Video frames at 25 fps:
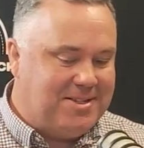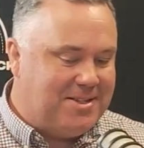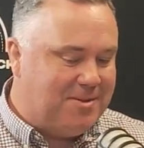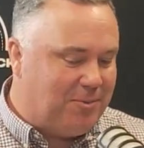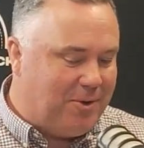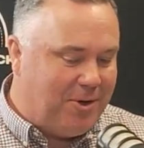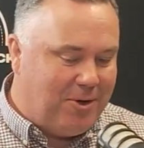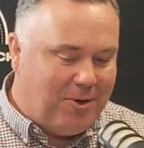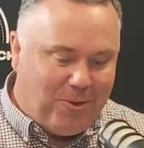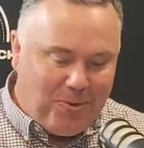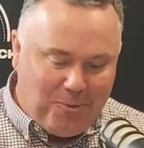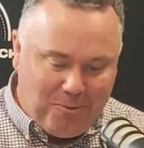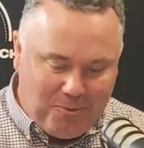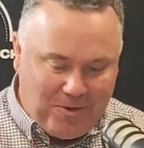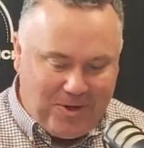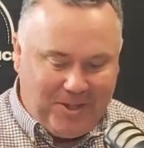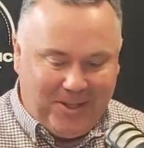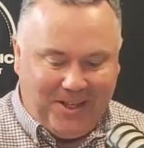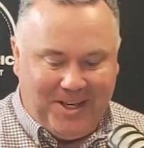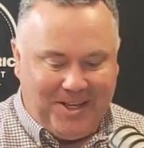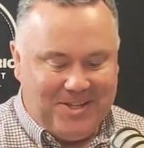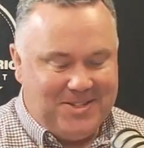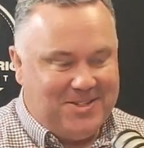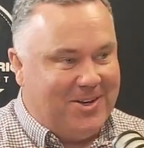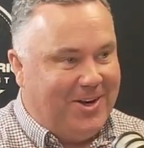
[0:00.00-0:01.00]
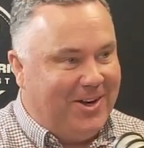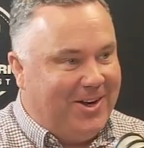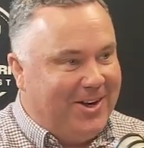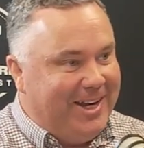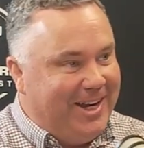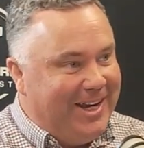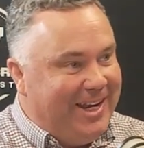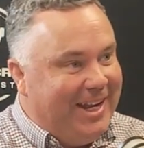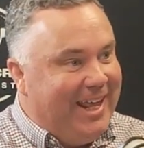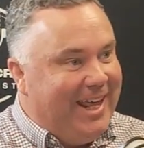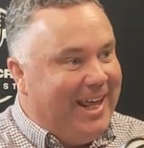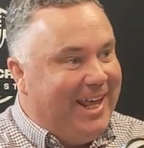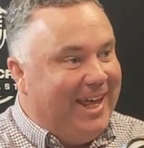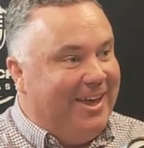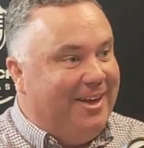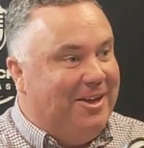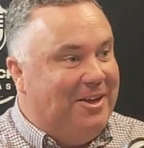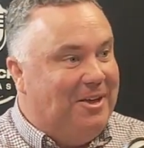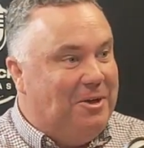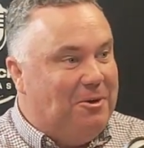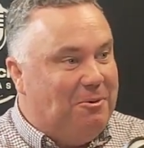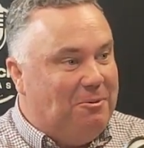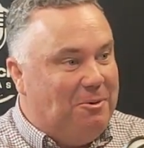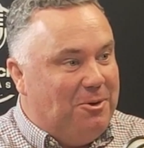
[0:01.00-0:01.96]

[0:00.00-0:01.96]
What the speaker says: As I said, we're all really excited in here